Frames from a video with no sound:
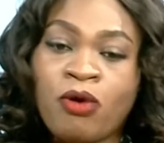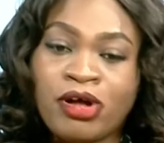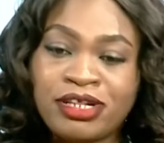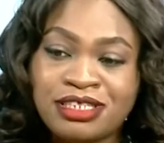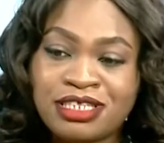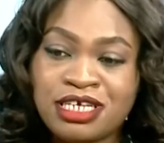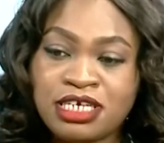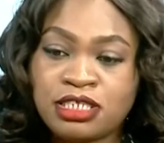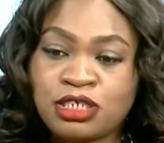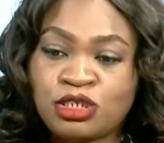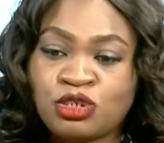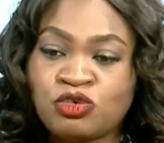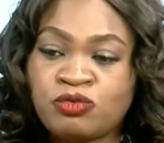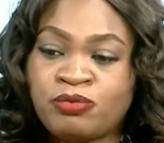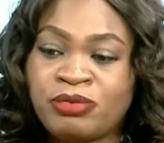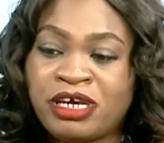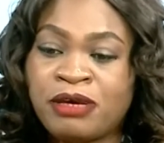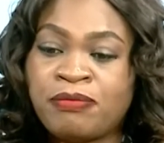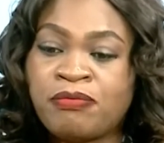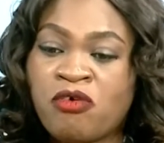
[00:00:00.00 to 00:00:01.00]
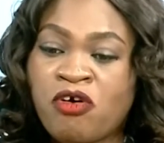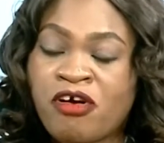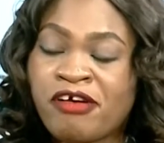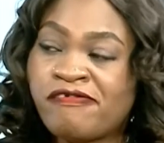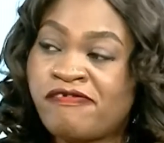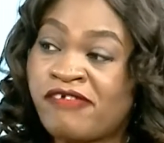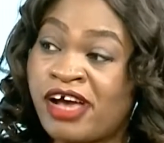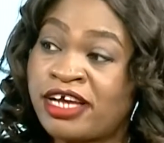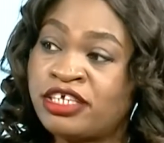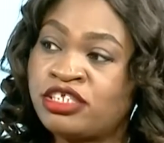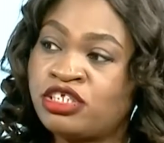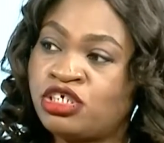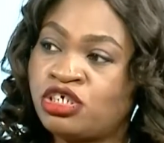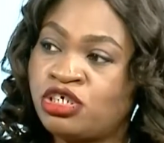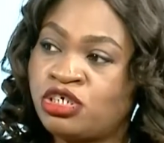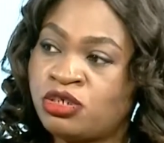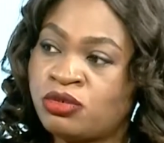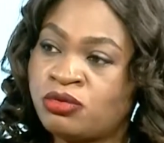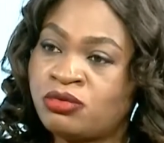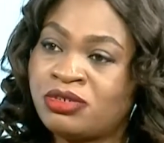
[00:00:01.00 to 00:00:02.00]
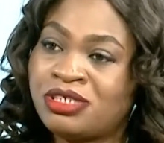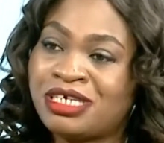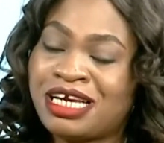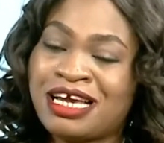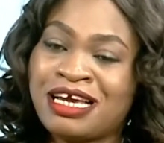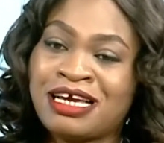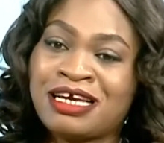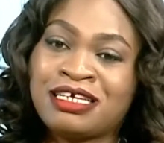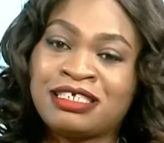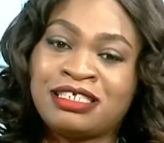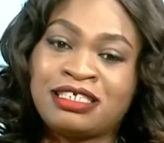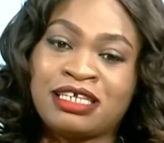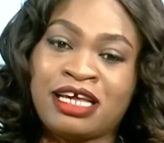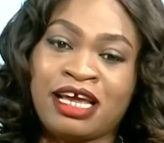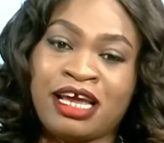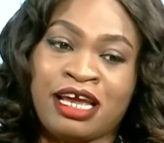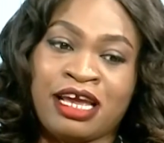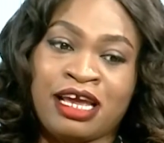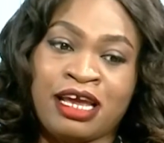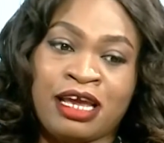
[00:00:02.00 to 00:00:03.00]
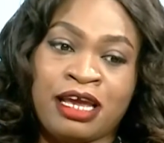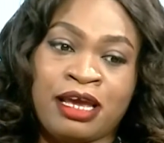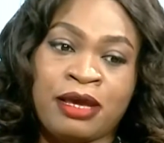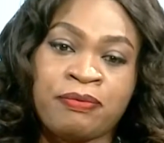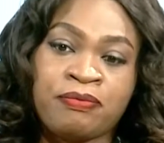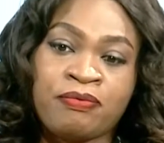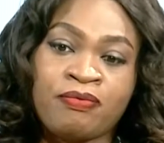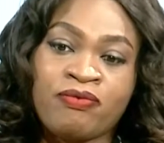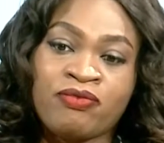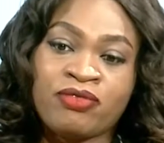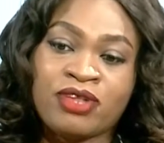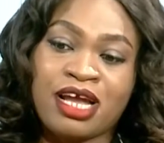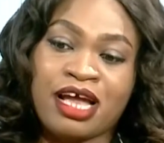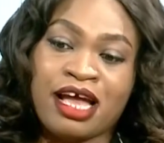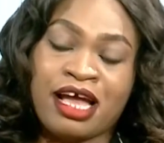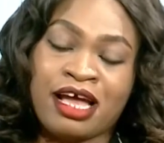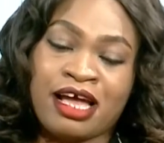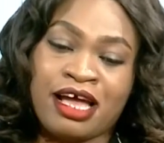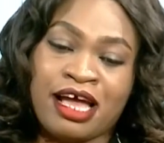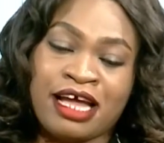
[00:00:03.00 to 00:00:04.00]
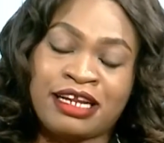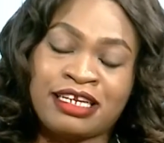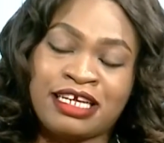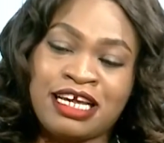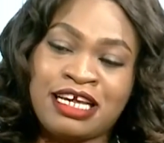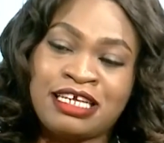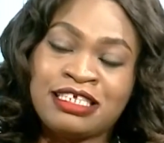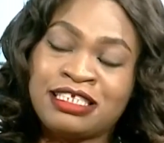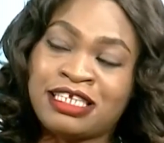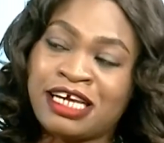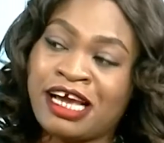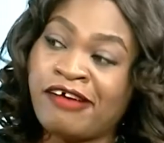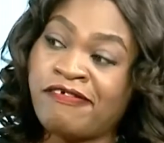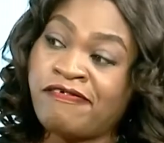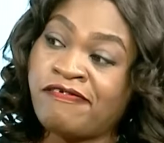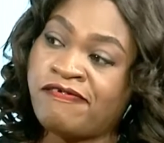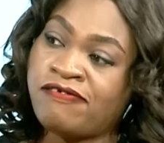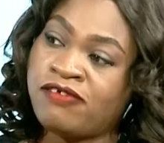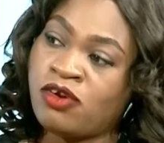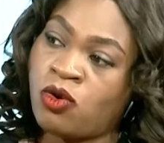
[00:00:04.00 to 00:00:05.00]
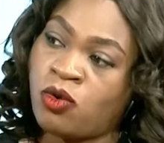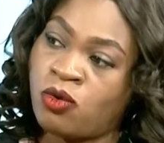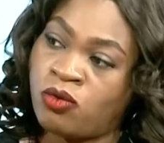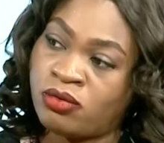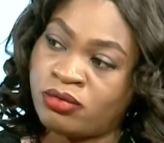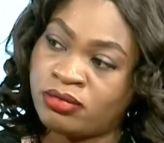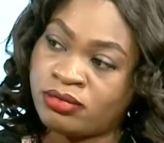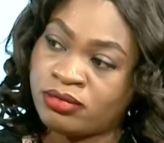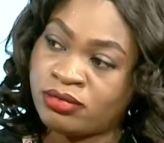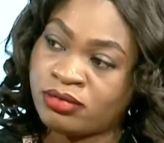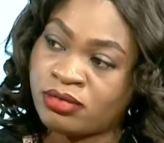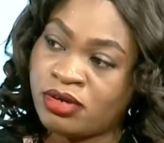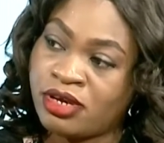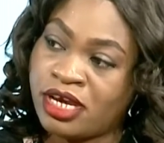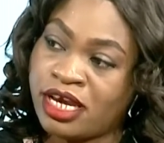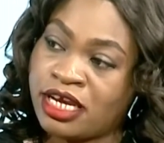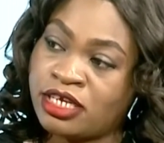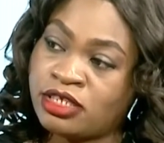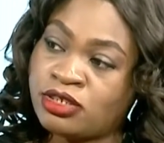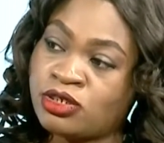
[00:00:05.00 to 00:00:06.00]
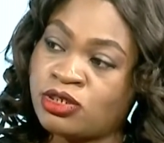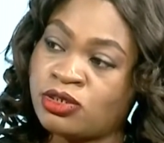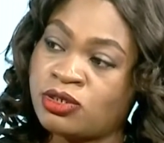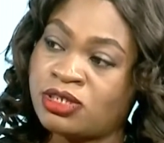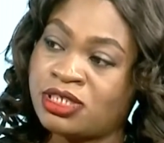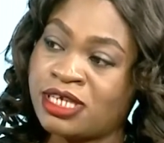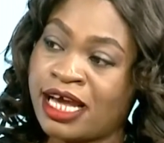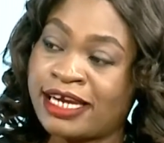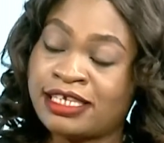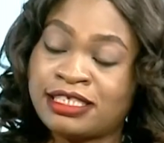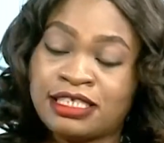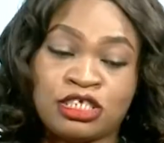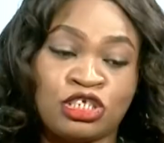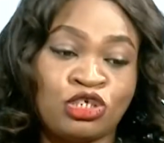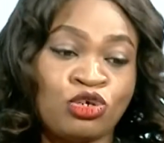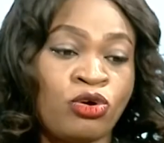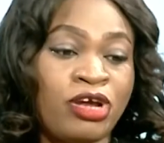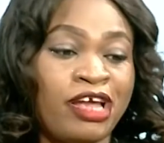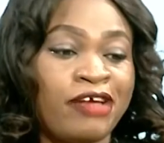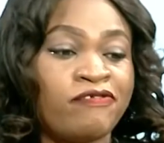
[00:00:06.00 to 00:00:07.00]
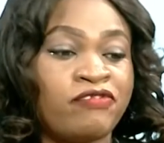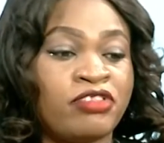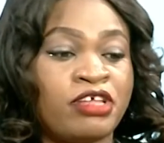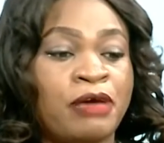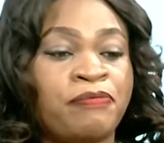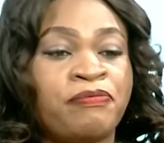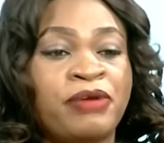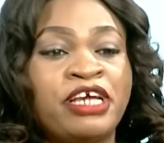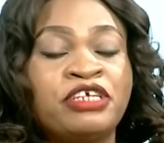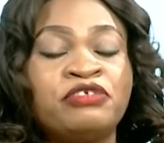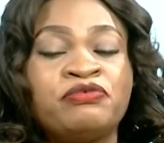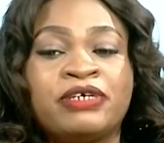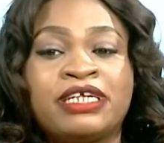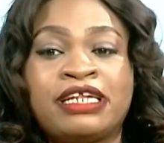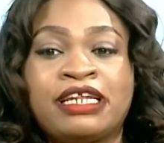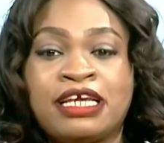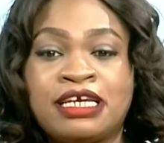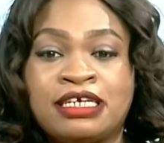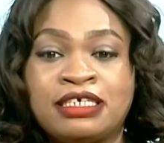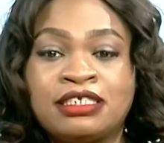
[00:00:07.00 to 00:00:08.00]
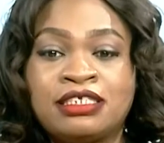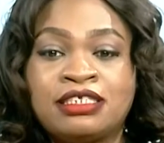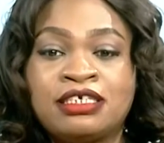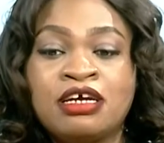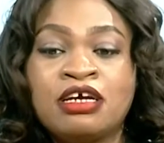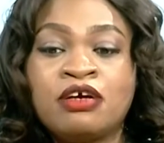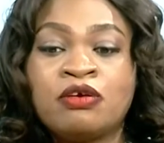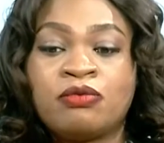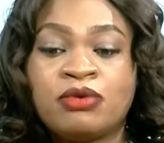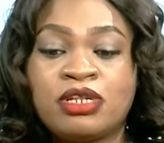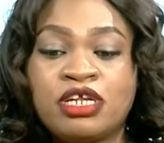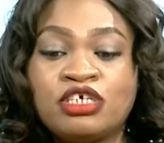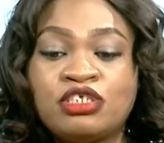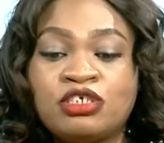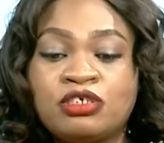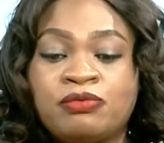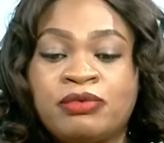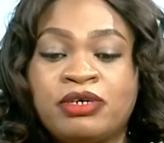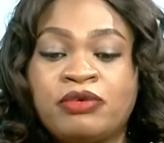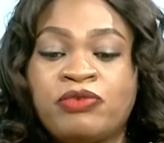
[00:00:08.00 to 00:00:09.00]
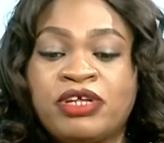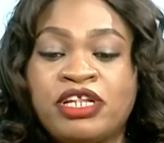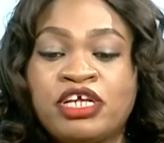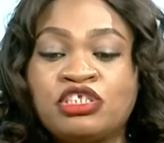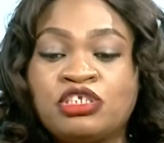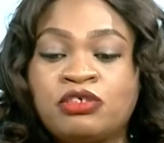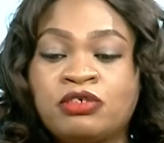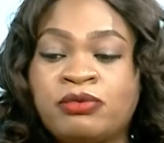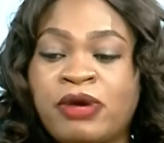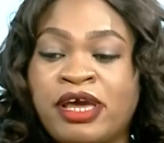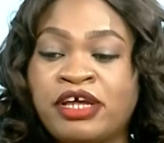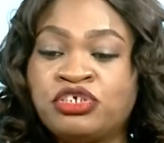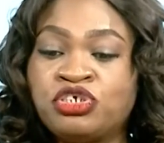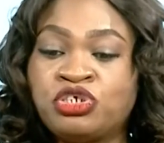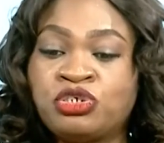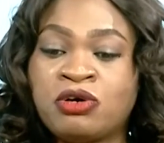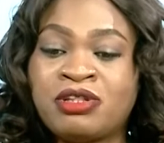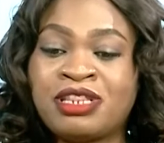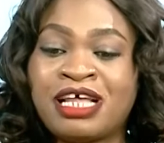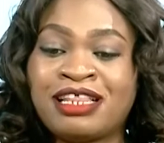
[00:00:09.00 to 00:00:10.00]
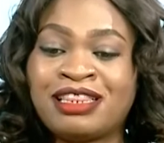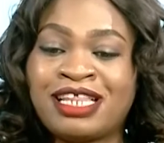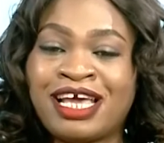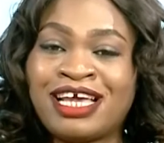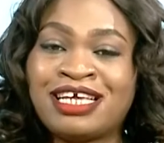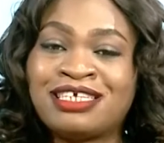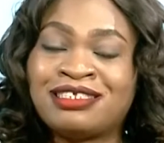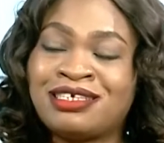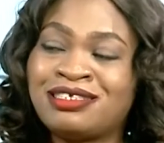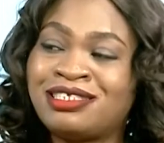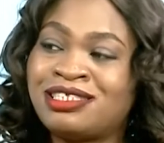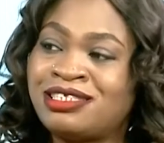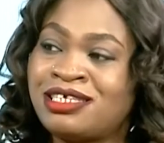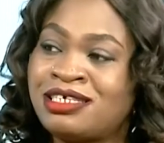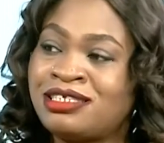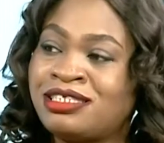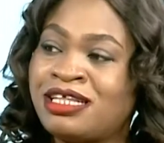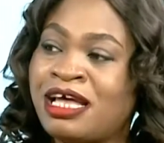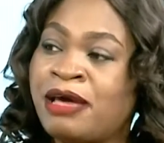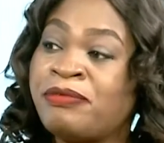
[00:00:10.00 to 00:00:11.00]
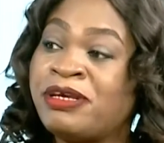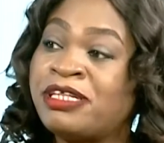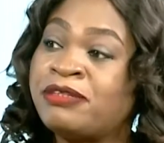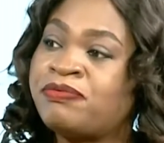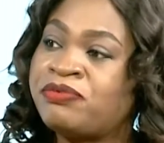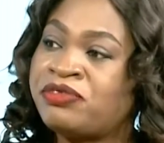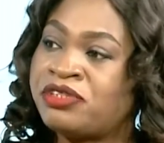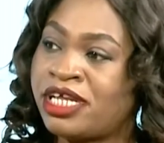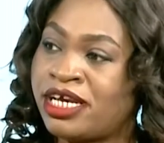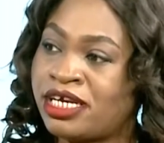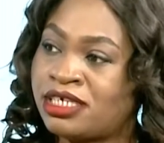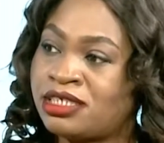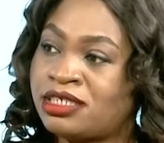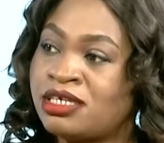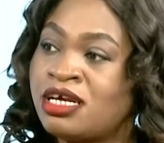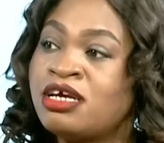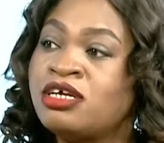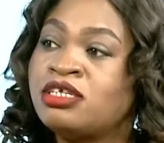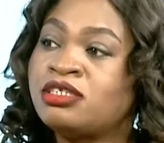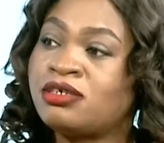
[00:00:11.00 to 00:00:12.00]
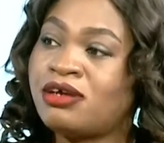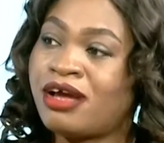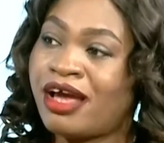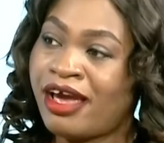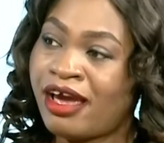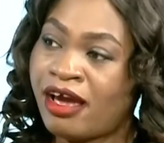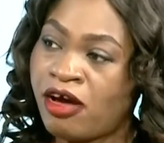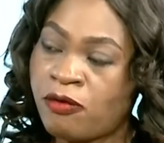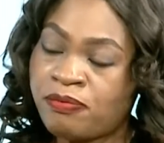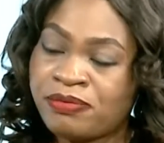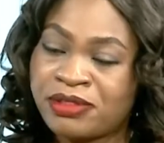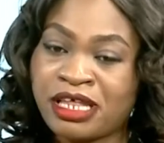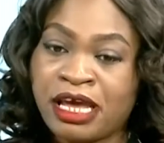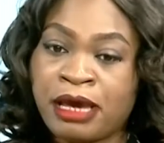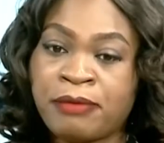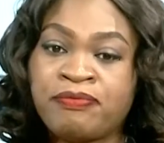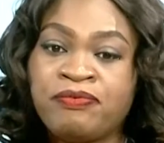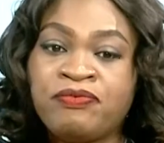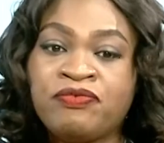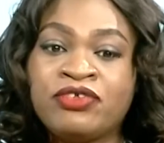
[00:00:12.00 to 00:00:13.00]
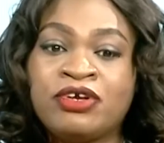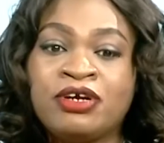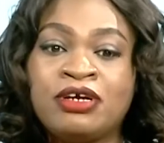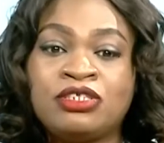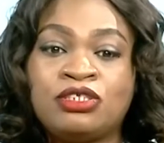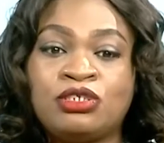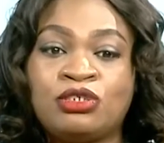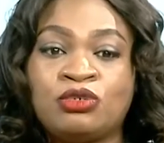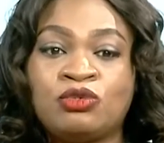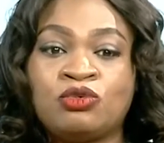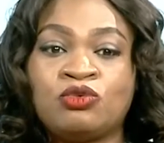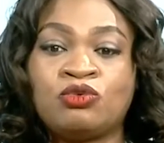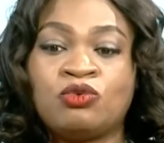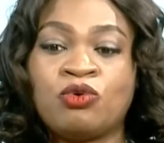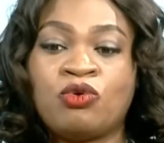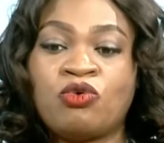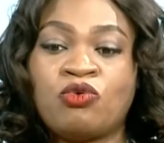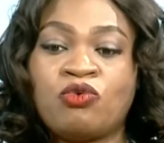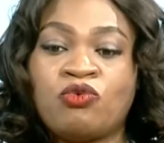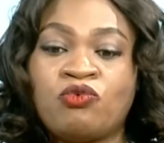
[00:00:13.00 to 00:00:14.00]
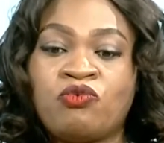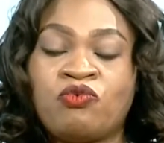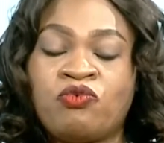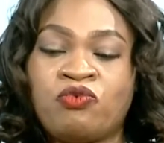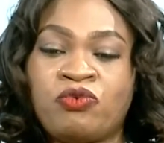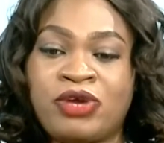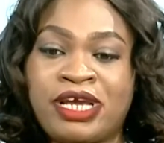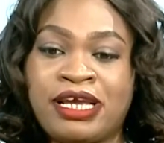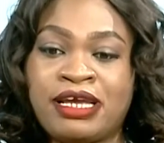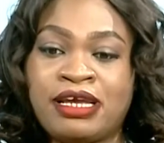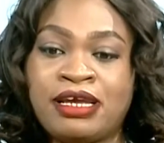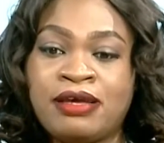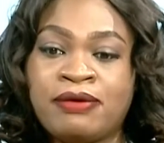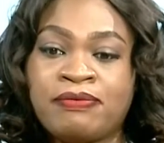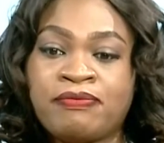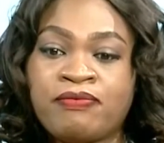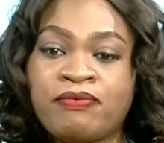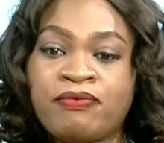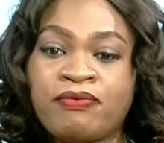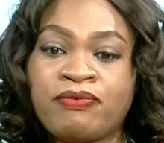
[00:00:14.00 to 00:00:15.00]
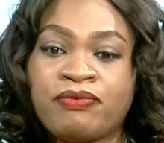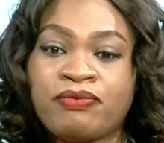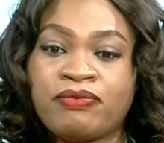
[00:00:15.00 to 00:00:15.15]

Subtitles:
What needs to be more fine-tuned is an easier flow into society. So if they're being released, we need to ensure that there is a system in place to help them to readjust